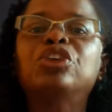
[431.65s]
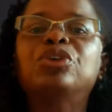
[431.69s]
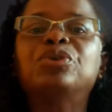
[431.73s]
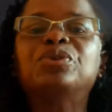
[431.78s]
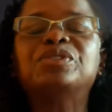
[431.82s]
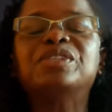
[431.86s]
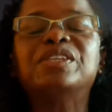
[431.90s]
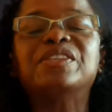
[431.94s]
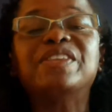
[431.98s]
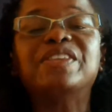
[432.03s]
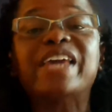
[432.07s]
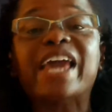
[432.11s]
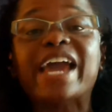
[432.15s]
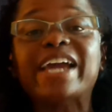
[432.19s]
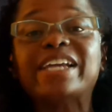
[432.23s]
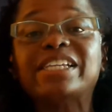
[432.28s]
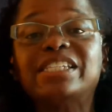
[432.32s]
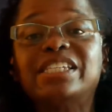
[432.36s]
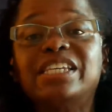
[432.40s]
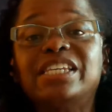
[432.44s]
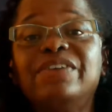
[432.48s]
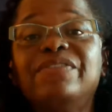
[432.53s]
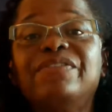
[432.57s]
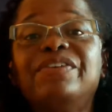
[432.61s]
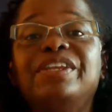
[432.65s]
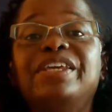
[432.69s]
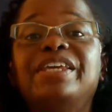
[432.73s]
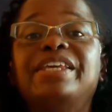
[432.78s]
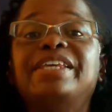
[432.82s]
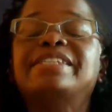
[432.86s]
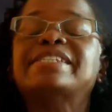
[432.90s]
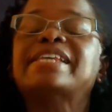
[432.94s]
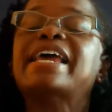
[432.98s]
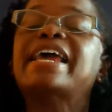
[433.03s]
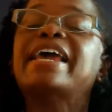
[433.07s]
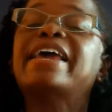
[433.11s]
using the
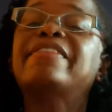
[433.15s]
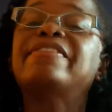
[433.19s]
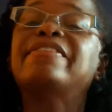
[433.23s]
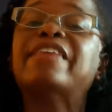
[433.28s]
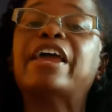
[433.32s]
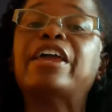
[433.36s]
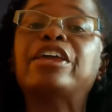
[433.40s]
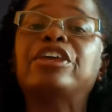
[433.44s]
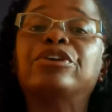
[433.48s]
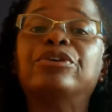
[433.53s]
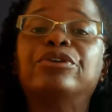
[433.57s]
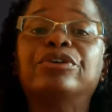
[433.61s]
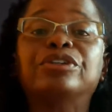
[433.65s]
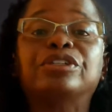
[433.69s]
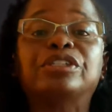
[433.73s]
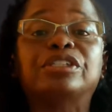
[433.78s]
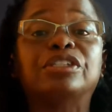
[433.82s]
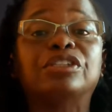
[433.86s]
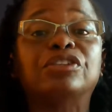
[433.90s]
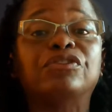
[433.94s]
activities that you